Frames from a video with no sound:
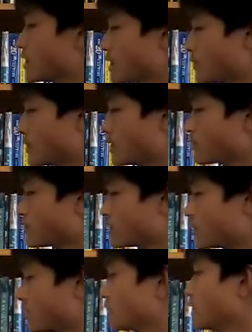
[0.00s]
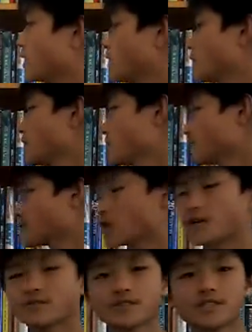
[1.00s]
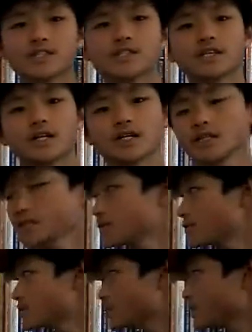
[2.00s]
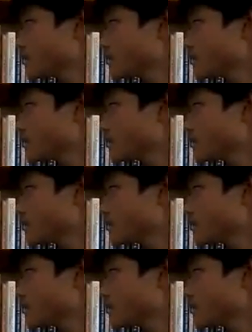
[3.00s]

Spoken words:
amounts of gravity and different